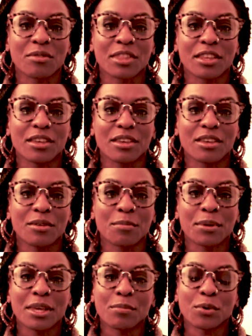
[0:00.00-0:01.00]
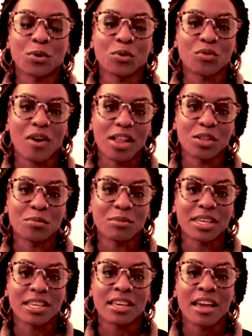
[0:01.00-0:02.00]
the people who follow
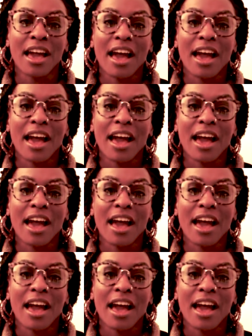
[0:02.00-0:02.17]
me,